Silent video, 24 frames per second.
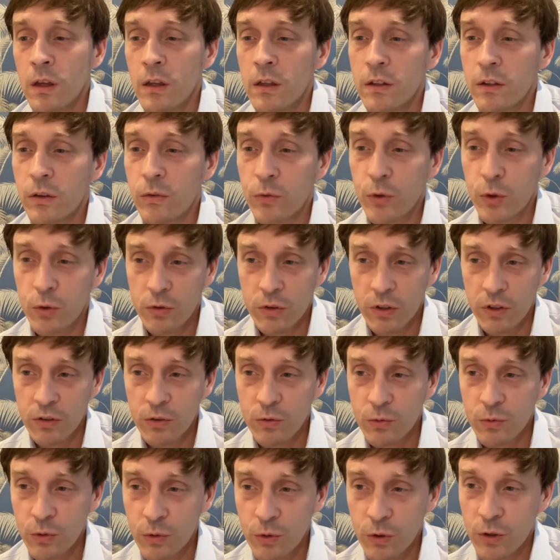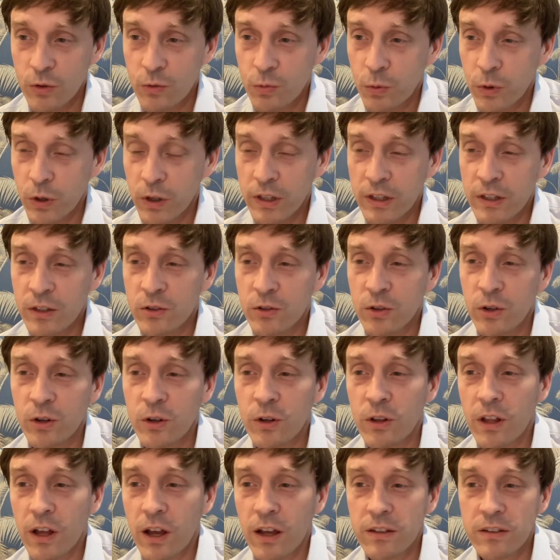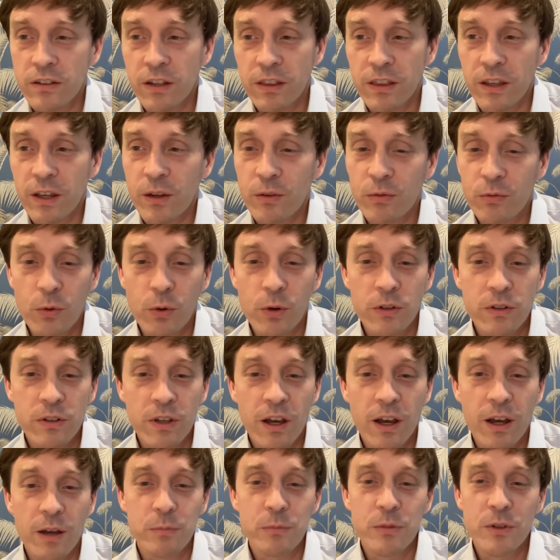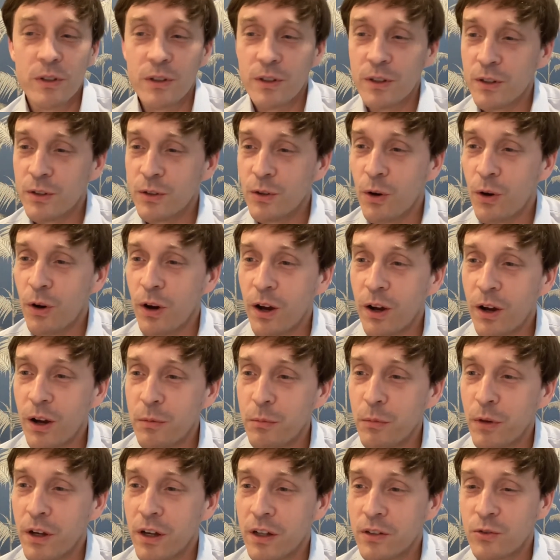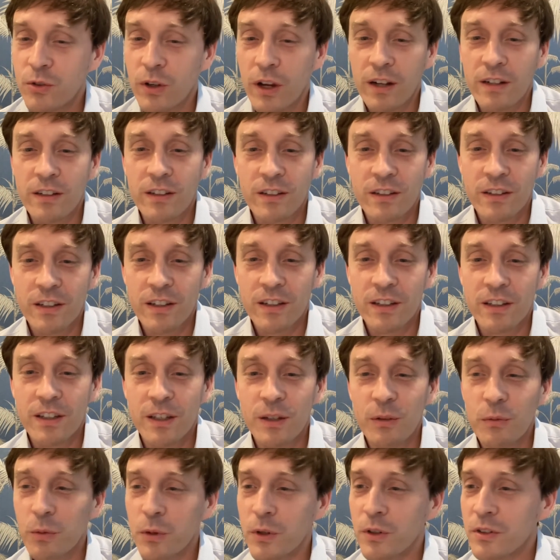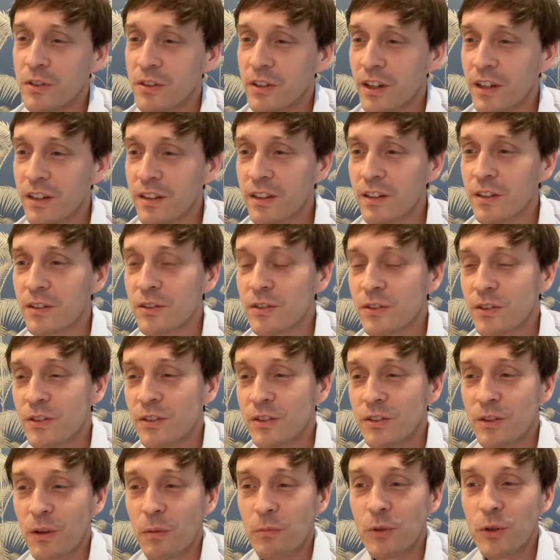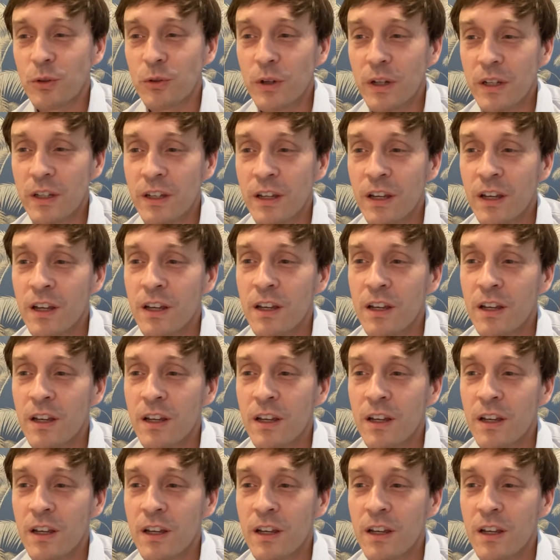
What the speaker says: You've used this word internalize, I think, 4 times, and you know how I'm attracted to keywords like this to some degree.